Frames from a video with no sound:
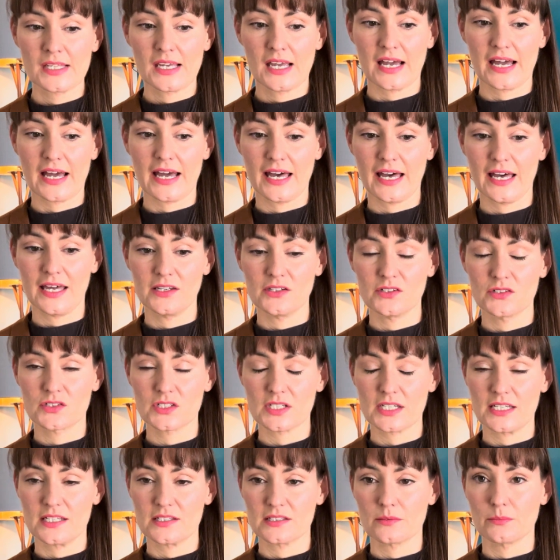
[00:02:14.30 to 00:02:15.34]
and
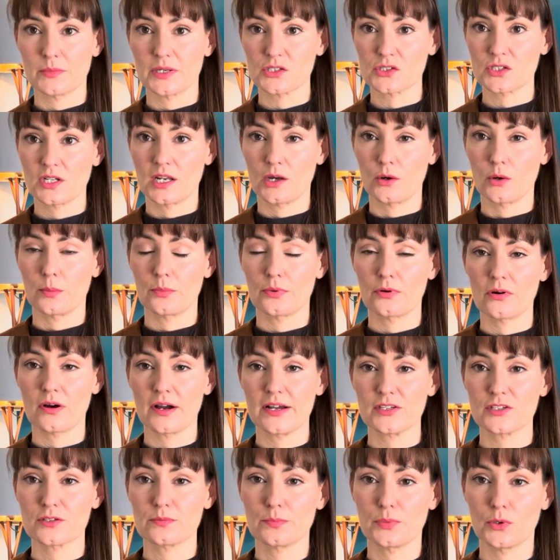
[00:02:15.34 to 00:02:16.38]
is a much lower
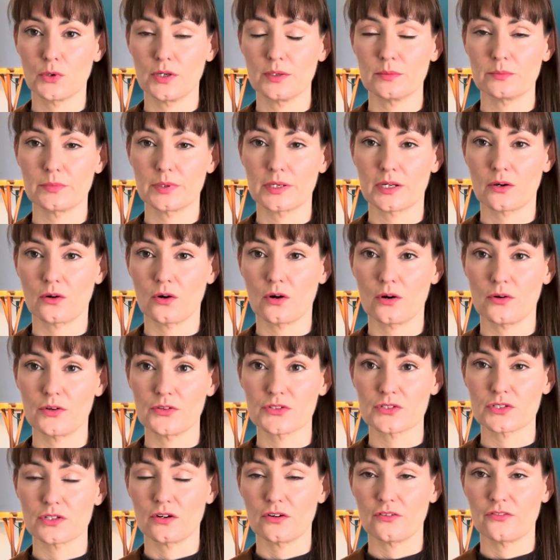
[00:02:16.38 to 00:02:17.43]
price point
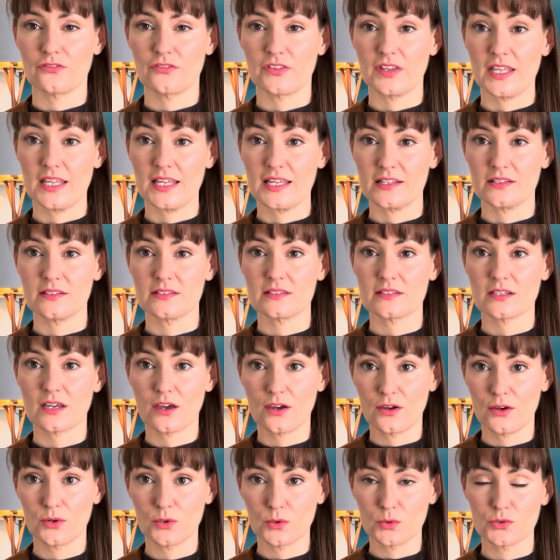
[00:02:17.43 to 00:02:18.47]
because of the
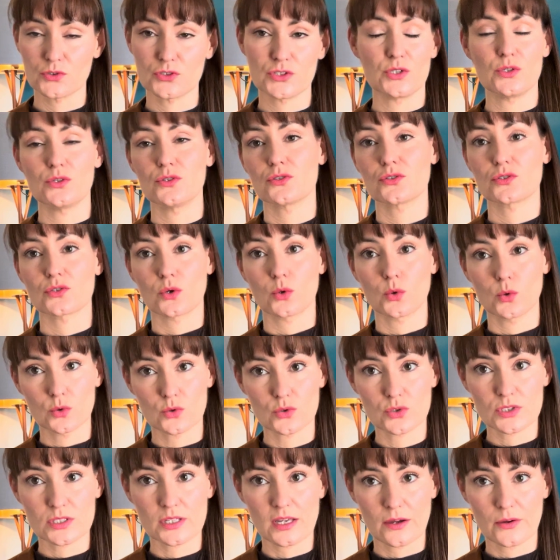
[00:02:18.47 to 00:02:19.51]
internals used
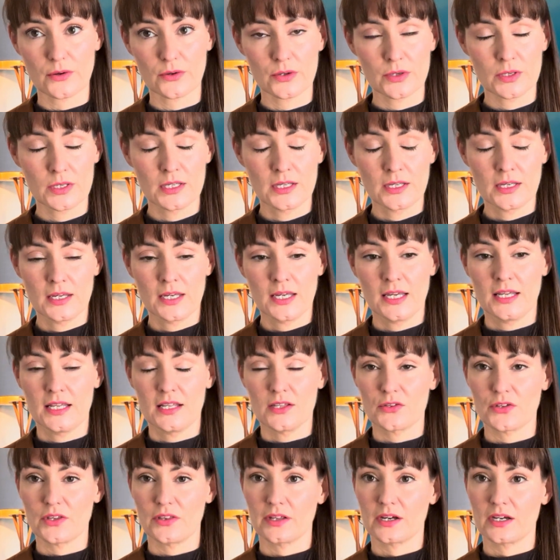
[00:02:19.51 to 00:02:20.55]
also.
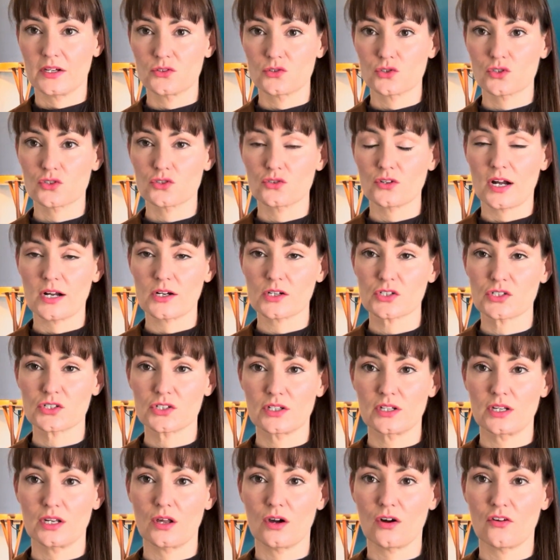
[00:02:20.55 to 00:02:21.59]
So the
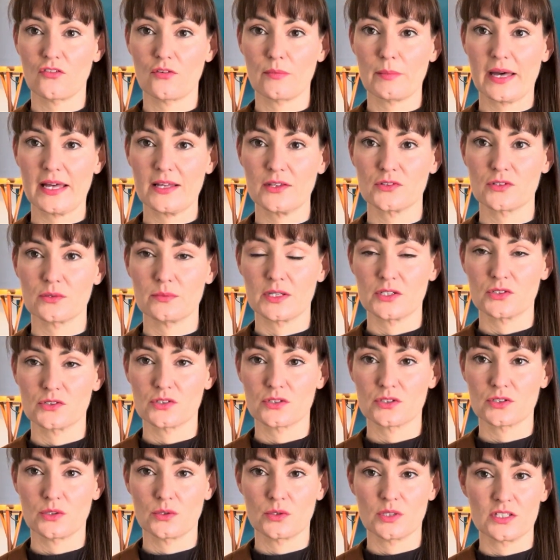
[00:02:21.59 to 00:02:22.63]
construction of a made to measure
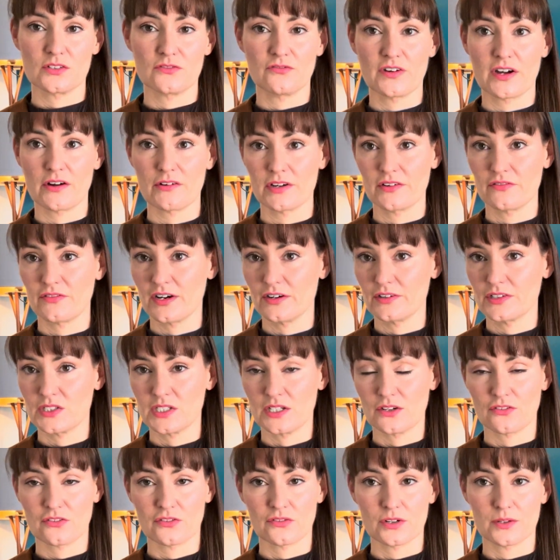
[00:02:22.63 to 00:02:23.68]
suit is very, very
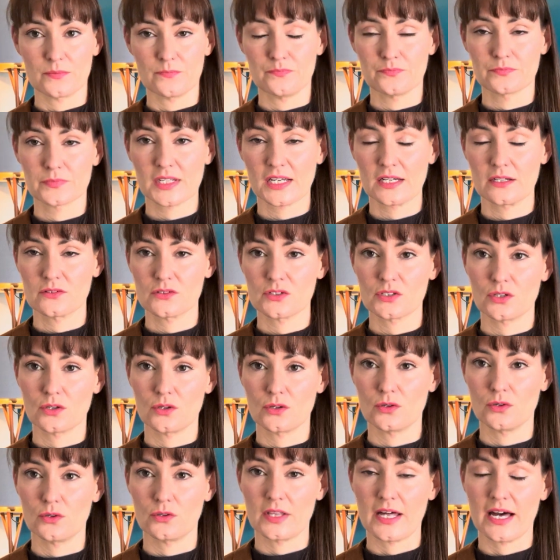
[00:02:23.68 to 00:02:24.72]
different
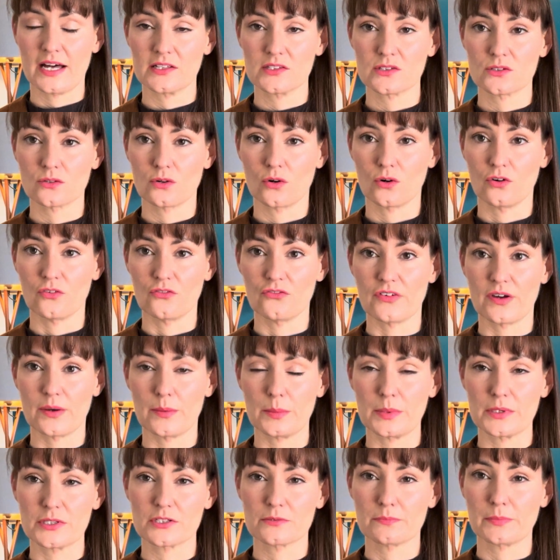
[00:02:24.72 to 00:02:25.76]
to that of a
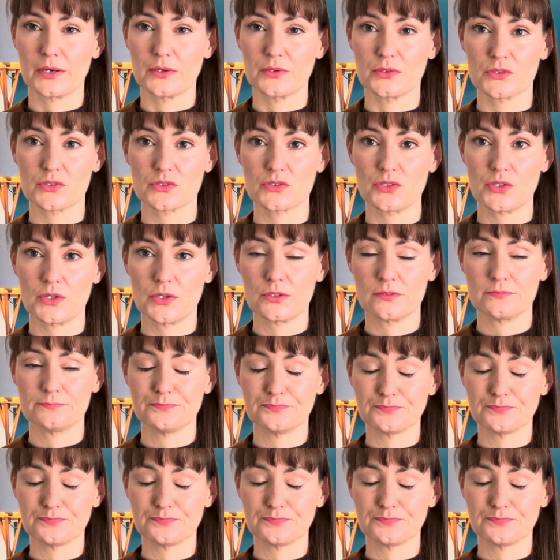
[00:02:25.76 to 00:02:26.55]
bespoke suit.